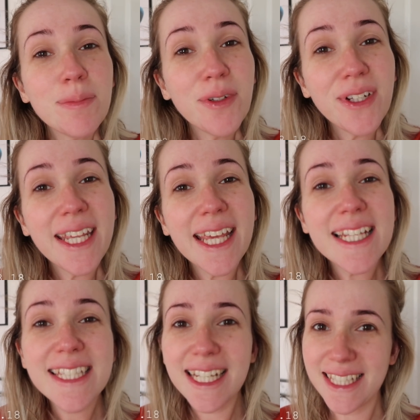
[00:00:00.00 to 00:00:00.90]
Good morning,
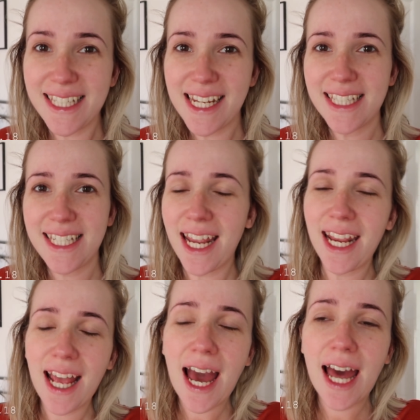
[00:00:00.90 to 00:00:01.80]
it's Saturday
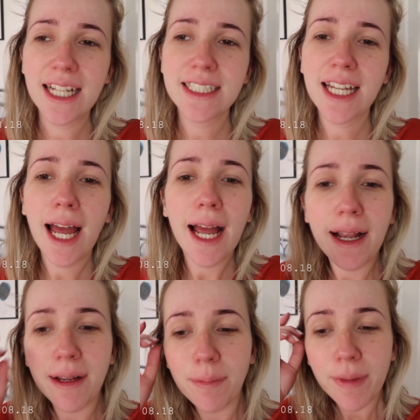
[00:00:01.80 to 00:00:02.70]
today and
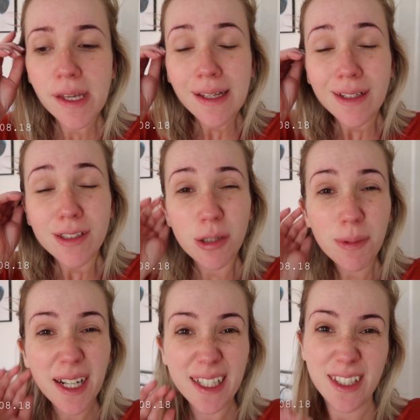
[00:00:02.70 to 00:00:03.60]

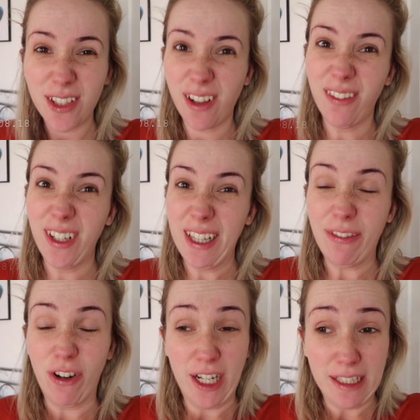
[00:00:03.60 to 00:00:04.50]
Tommy and I still aren't
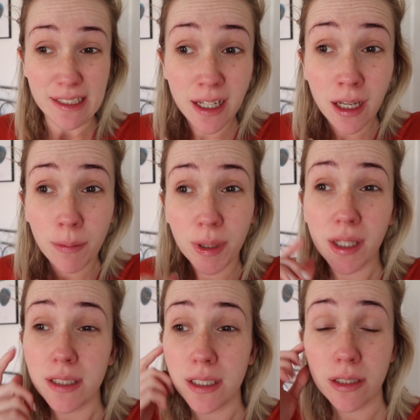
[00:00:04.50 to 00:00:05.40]
really friends
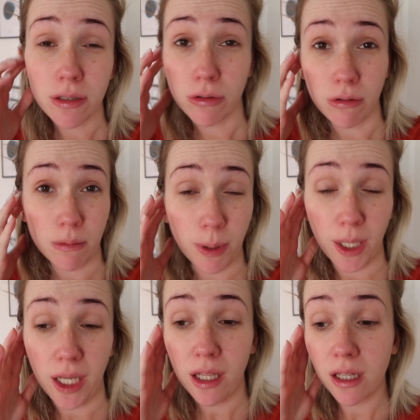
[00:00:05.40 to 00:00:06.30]
because he's still
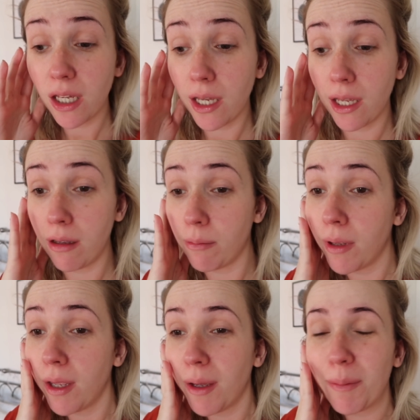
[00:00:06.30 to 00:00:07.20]
grumpy,
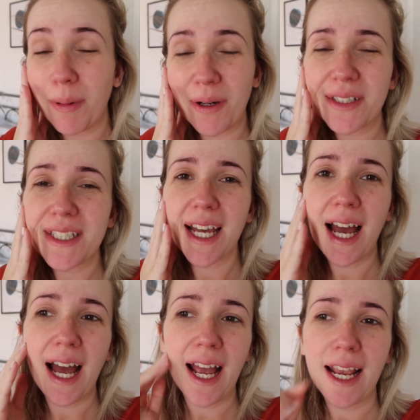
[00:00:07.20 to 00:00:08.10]
but
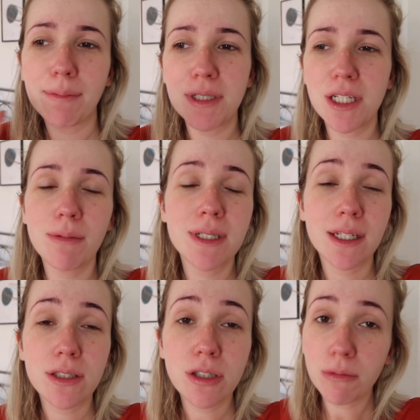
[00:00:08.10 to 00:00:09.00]
I am determined
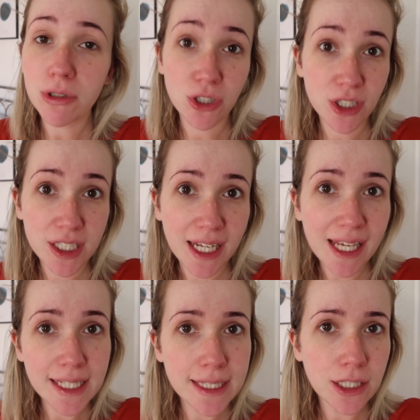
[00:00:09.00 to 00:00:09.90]
to get so much done today.
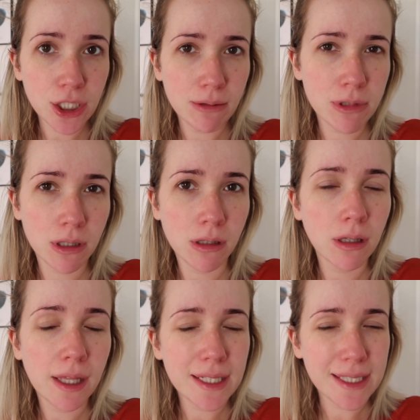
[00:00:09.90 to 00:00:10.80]
He's in the gym
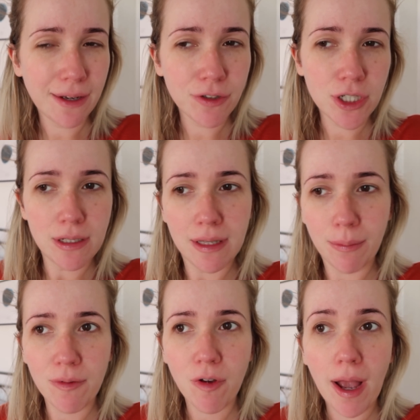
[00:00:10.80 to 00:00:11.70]
till this afternoon and
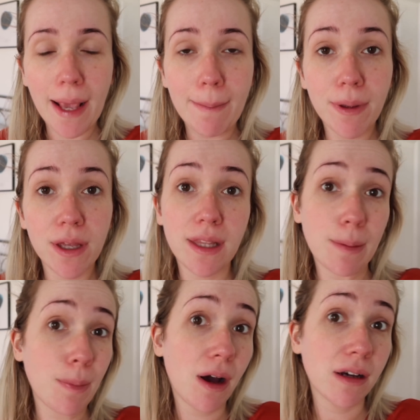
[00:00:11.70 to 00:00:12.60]
then we've got a
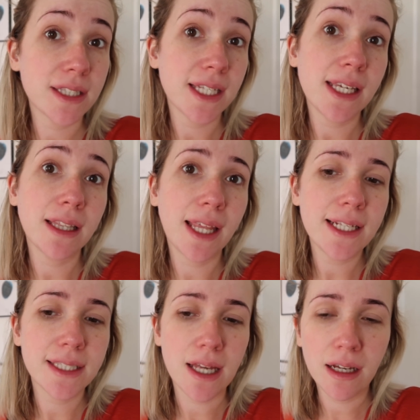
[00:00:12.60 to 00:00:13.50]
birthday party
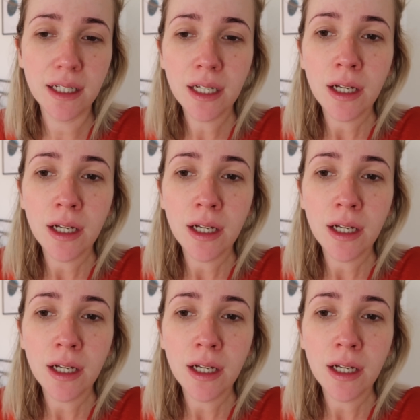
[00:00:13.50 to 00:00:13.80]
later.